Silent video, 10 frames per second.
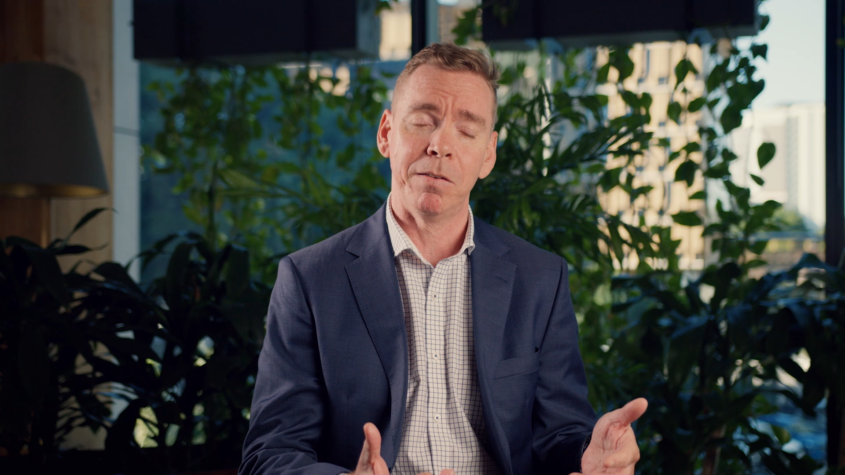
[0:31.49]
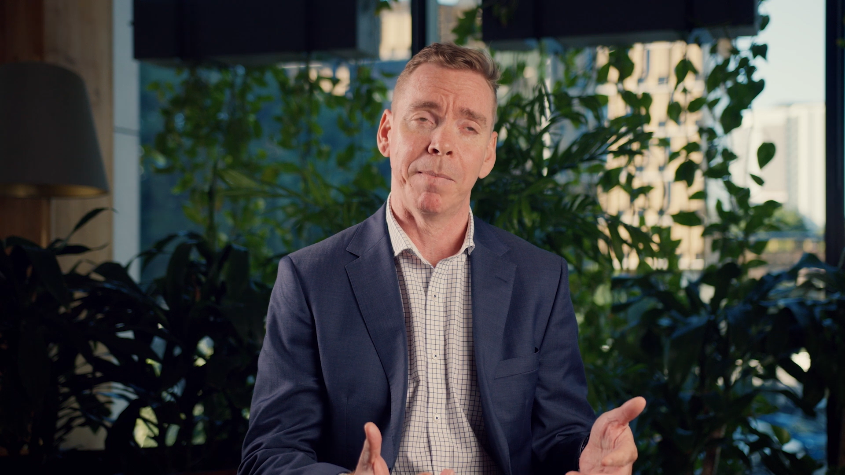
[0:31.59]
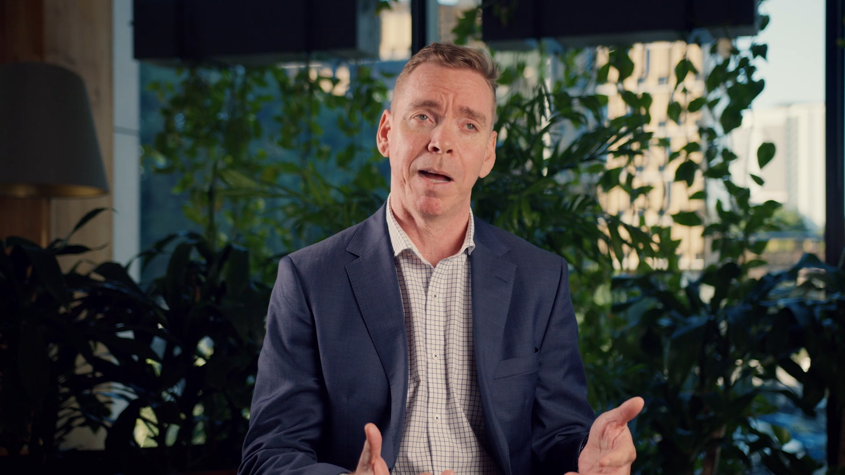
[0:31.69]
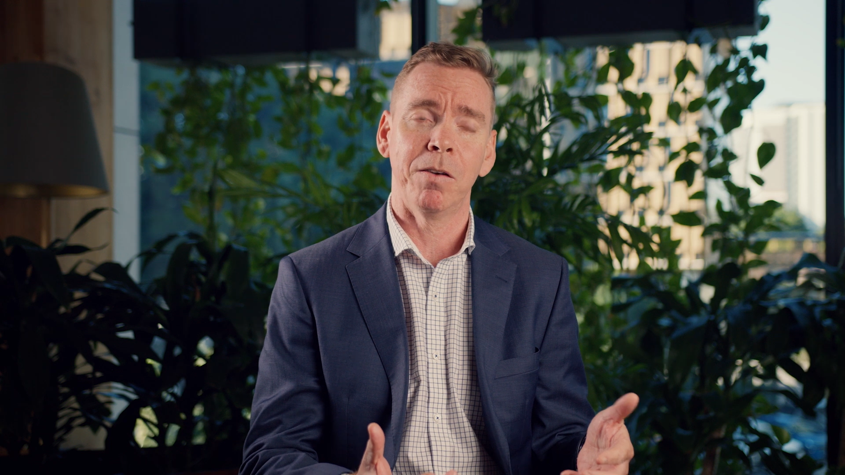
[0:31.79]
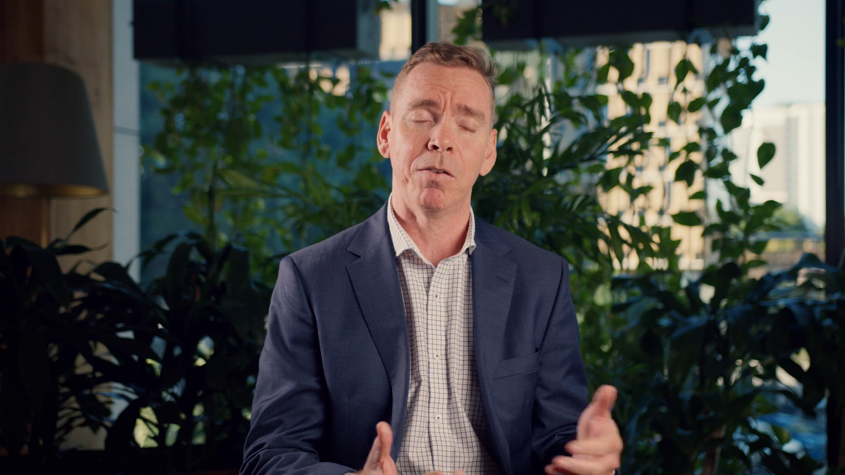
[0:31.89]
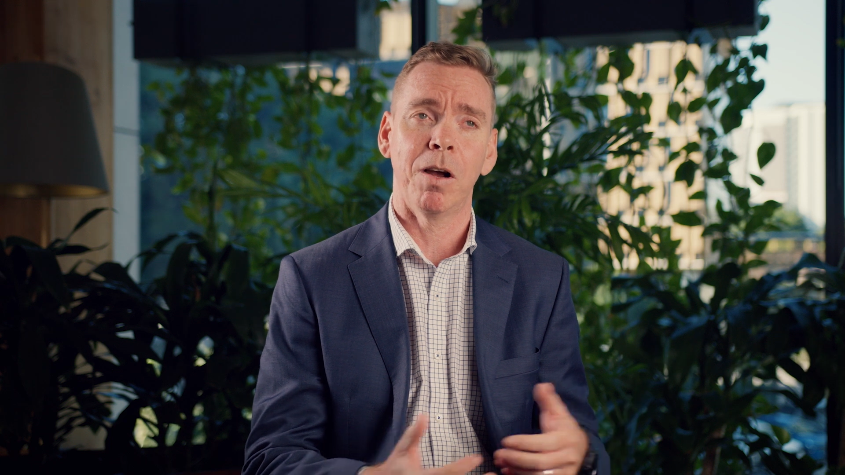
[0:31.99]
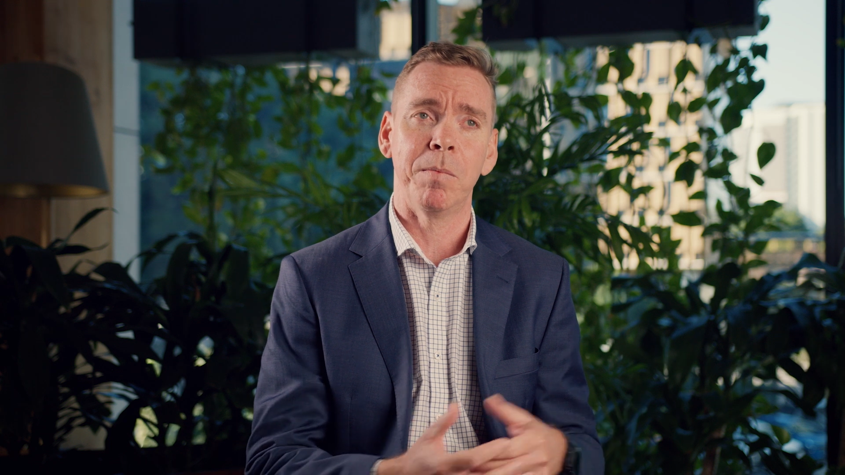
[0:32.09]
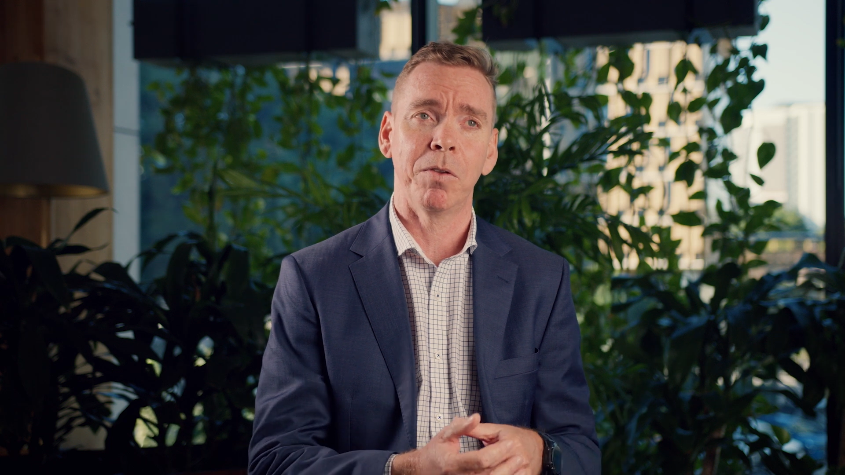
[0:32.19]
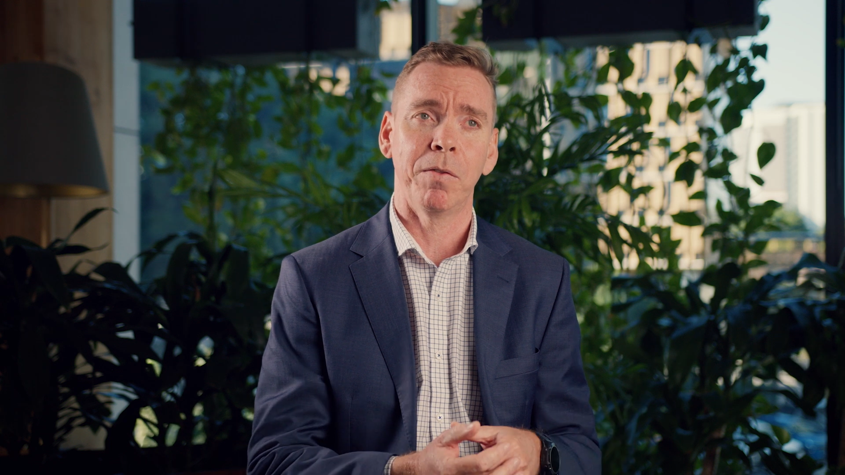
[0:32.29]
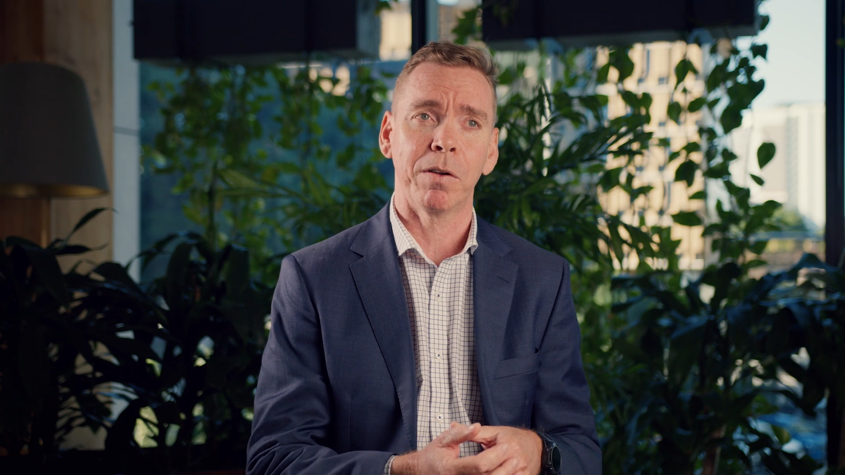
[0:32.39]
demand
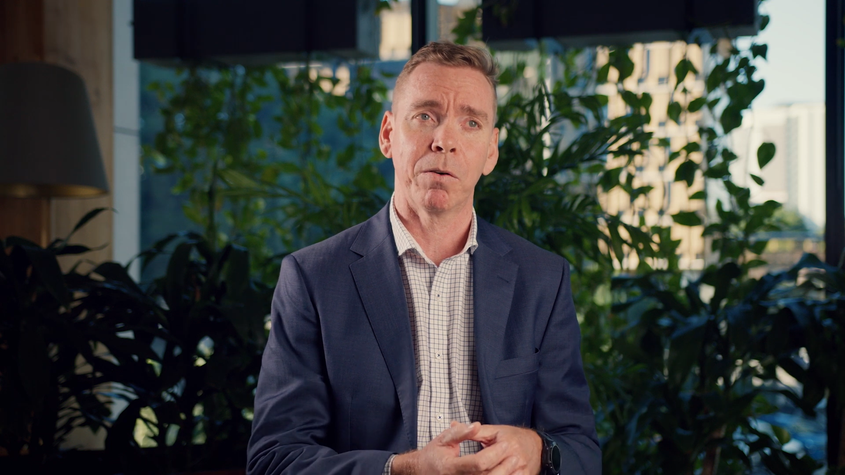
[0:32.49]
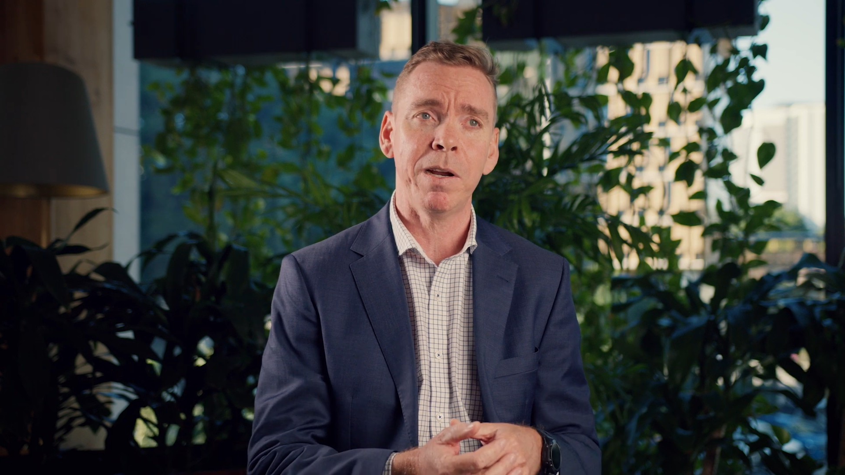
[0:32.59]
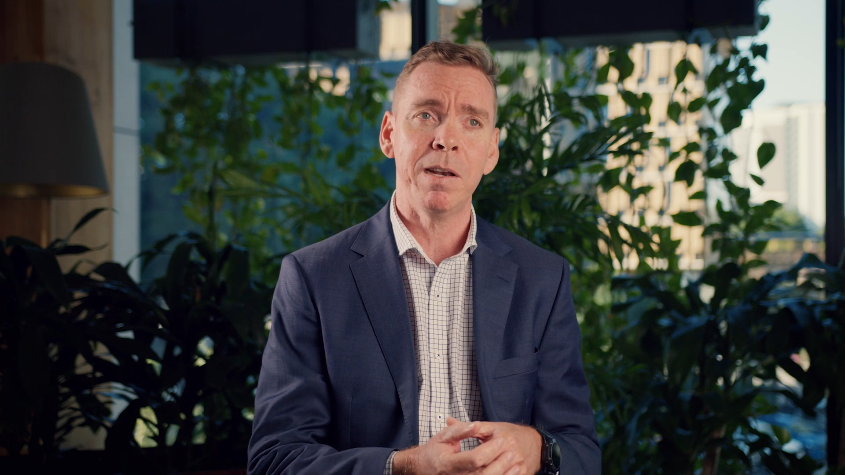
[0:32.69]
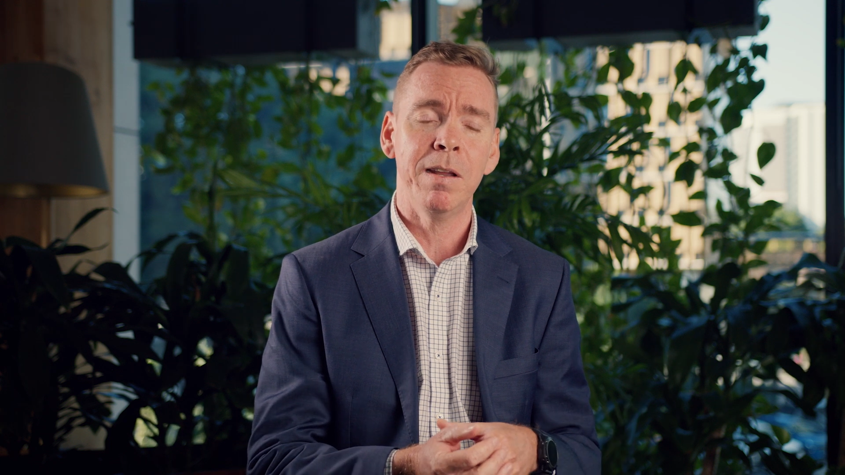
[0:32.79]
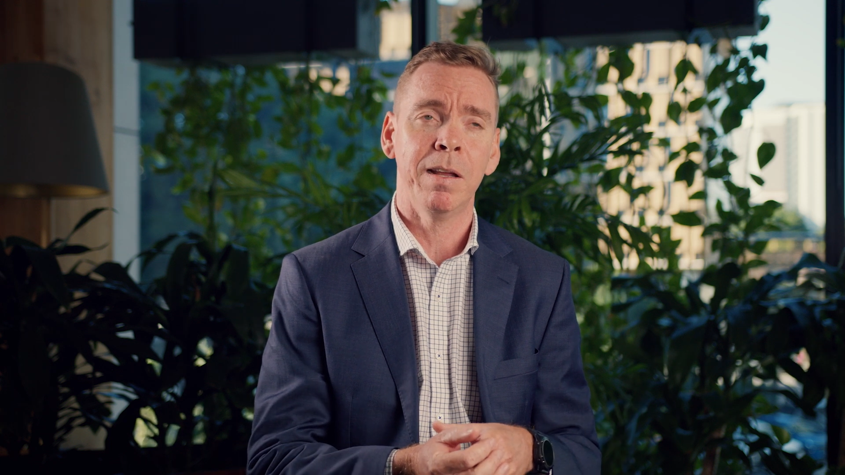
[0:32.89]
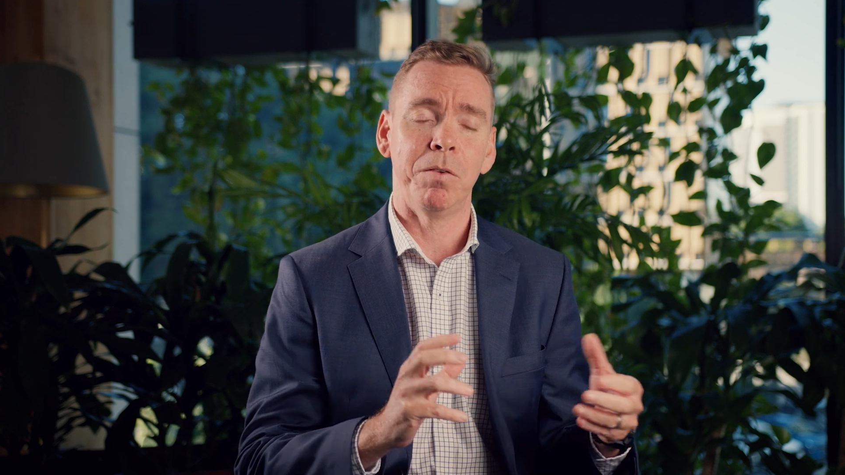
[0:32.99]
times on the grid,